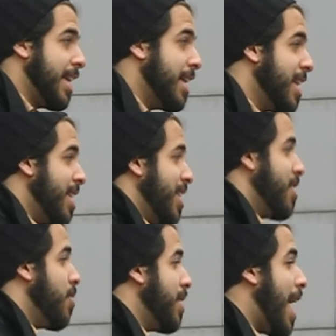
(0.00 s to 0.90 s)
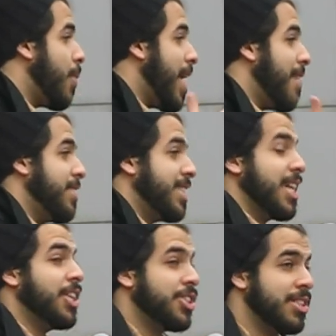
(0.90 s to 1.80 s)
And you know, now we have
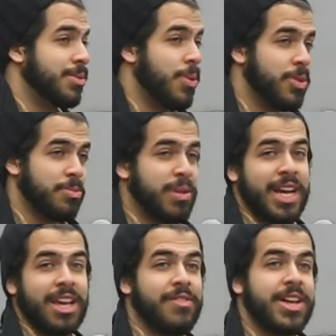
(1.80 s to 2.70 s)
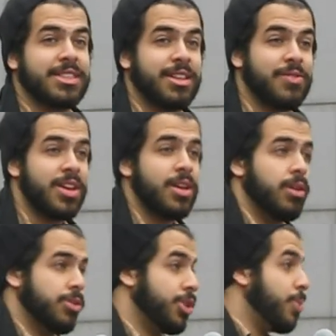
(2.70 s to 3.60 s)
discussions when we're planning events of,
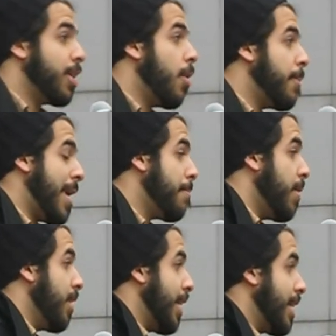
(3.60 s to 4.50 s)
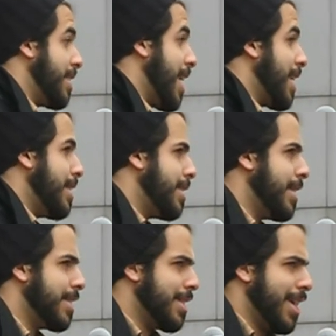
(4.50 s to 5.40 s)
should we go paintballing? Is that gonna
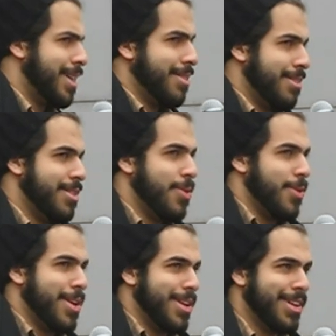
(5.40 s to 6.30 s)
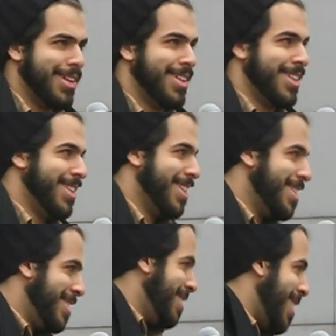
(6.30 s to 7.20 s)
seen as like, you know, we're
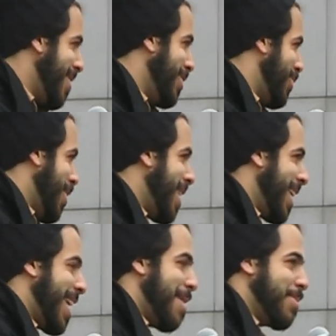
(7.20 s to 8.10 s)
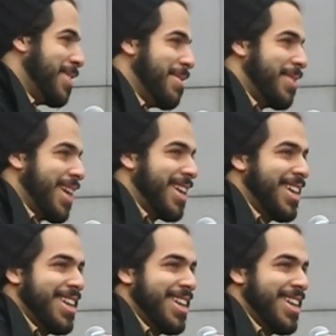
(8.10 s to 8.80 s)
terrorist training camp or something?